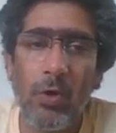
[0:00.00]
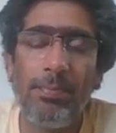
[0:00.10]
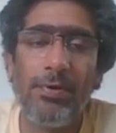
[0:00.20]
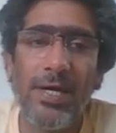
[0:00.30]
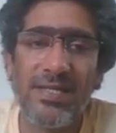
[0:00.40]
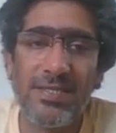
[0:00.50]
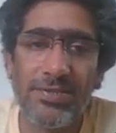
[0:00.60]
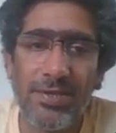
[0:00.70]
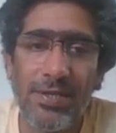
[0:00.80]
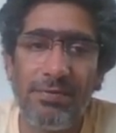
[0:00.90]
Hope you guys
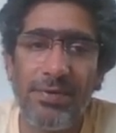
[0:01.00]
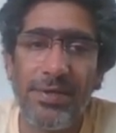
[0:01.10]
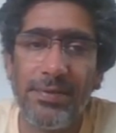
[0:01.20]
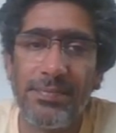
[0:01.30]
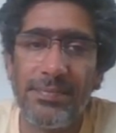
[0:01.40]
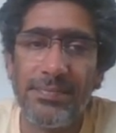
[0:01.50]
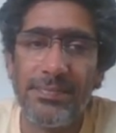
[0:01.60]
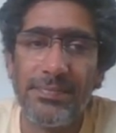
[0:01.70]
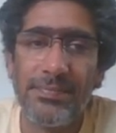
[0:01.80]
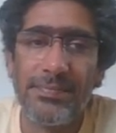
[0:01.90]
enjoyed the video.
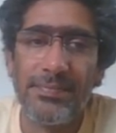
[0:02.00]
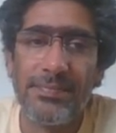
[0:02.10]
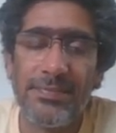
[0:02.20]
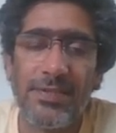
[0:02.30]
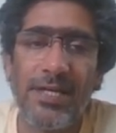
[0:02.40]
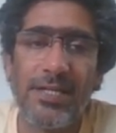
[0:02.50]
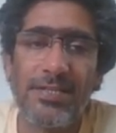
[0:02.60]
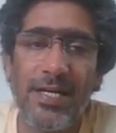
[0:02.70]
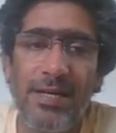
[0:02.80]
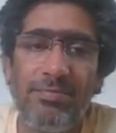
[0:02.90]
The next
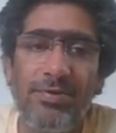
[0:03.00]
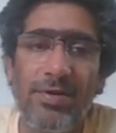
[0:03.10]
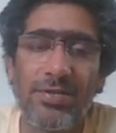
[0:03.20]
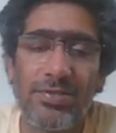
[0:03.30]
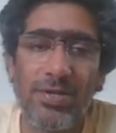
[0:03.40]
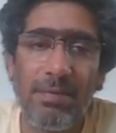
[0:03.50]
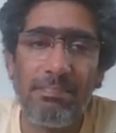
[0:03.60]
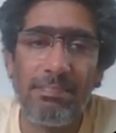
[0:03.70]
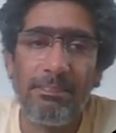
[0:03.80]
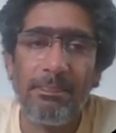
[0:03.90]
time, do not
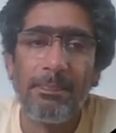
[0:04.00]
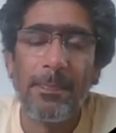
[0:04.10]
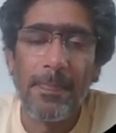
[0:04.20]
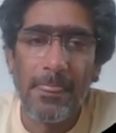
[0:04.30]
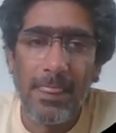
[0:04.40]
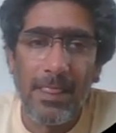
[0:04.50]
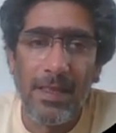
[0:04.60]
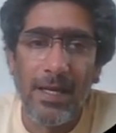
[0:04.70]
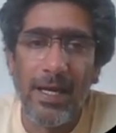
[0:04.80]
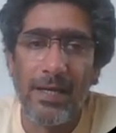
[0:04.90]
stop
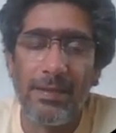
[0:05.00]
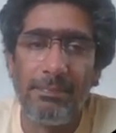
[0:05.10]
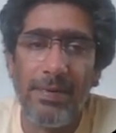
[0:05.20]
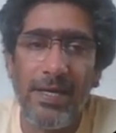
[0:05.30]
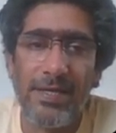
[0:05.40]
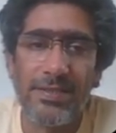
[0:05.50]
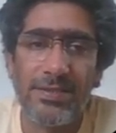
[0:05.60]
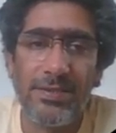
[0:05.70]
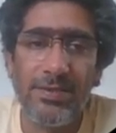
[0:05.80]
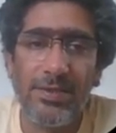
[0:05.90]
at the
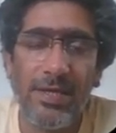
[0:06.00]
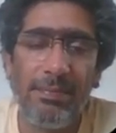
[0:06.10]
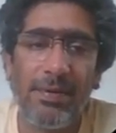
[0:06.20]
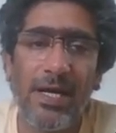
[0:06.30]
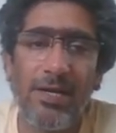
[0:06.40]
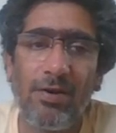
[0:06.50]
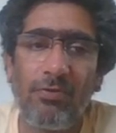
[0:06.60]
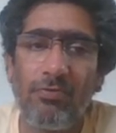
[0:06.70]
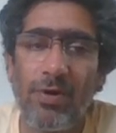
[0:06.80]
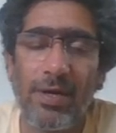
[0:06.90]
pairs. Keep an eye
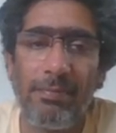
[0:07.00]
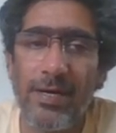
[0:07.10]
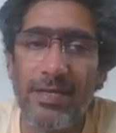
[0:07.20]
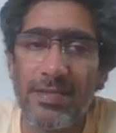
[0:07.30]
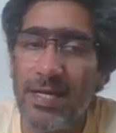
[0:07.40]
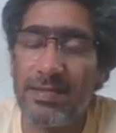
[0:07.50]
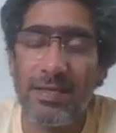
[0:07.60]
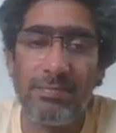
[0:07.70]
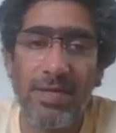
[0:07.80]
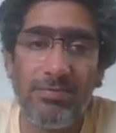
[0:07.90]
out for triplets. At
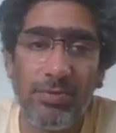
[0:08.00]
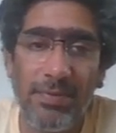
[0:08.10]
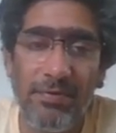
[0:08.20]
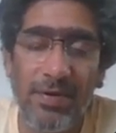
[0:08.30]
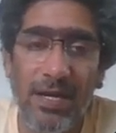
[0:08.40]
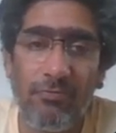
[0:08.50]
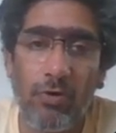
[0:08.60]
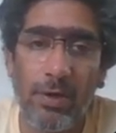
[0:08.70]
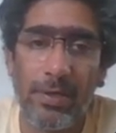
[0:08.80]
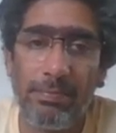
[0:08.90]
sometimes you may even have
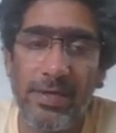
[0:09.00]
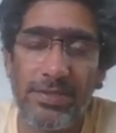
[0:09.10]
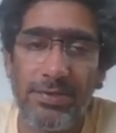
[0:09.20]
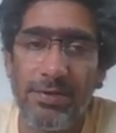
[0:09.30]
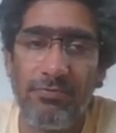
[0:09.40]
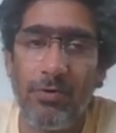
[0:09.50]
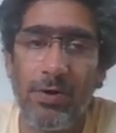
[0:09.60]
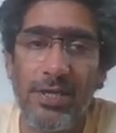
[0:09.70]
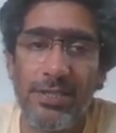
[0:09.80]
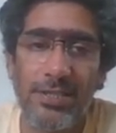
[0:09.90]
quadruplets, you know,
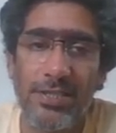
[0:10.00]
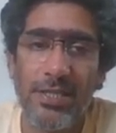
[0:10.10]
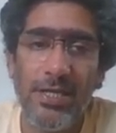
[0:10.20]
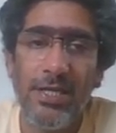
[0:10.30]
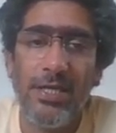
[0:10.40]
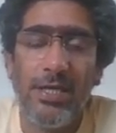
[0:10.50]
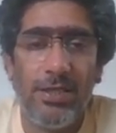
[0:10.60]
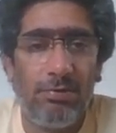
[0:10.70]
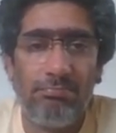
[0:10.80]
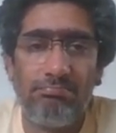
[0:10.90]
four digits
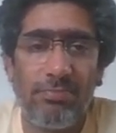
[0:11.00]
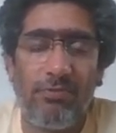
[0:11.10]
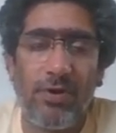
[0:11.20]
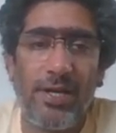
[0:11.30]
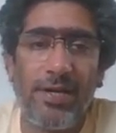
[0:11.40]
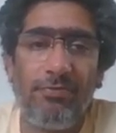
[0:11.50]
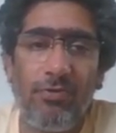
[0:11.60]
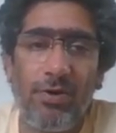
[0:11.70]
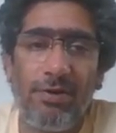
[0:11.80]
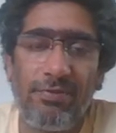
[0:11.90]
falling in
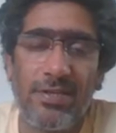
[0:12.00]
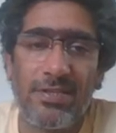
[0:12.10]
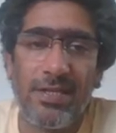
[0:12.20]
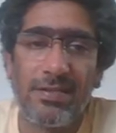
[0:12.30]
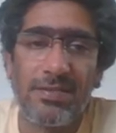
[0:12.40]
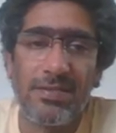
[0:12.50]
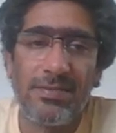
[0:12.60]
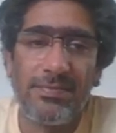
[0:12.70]
four different cells.